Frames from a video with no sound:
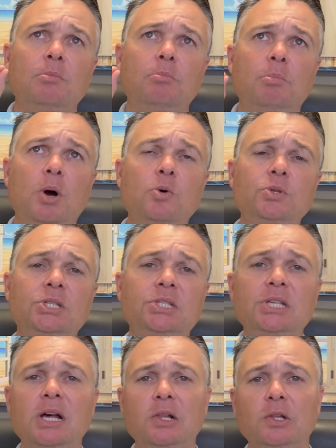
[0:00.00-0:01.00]

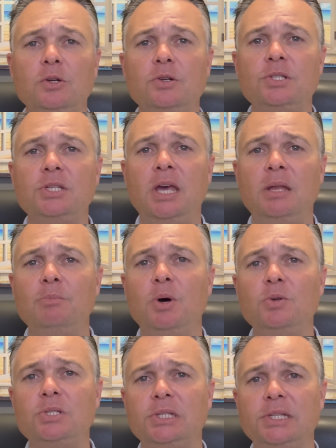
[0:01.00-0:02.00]
Most sellers and
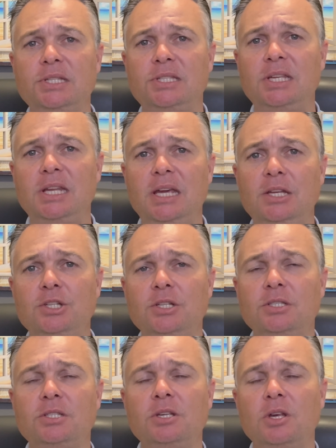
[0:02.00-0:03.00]
most listing
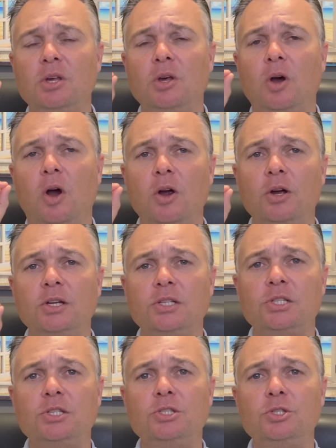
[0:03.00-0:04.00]
agents are going to
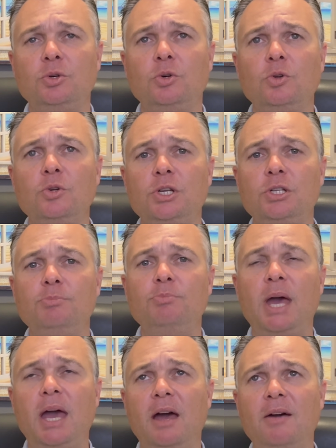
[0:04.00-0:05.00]
still
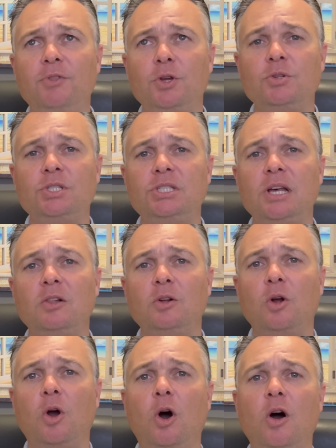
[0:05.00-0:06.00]
have their
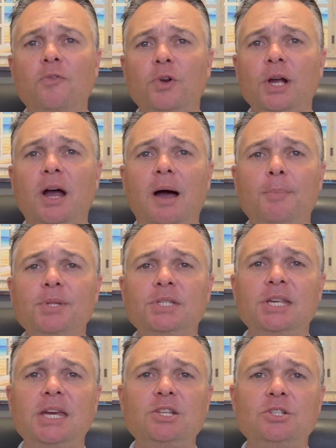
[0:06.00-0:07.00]
seller offer
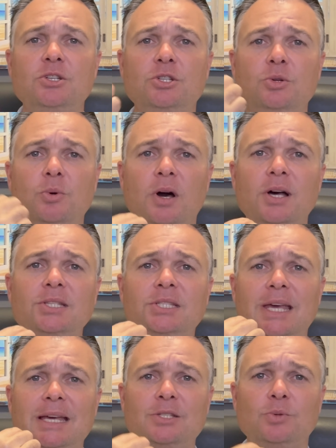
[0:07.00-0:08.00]
compensation to
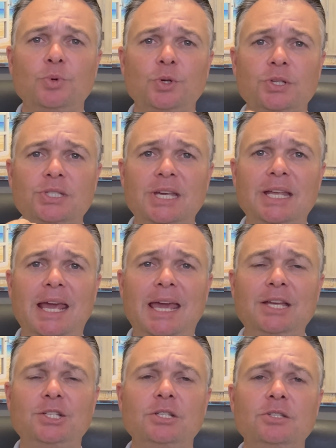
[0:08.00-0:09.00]
us as real estate
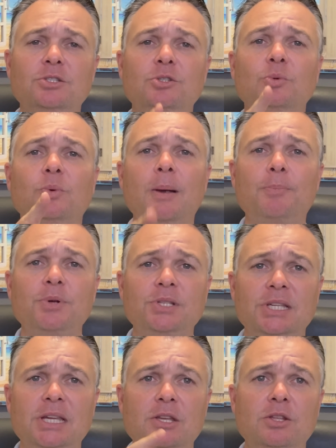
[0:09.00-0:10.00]
agents to
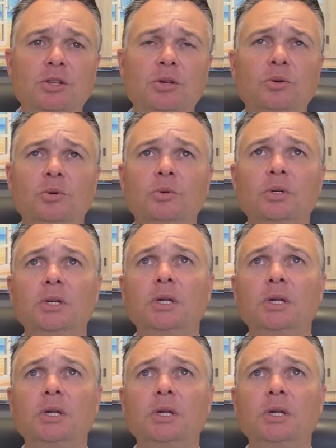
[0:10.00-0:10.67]
represent you.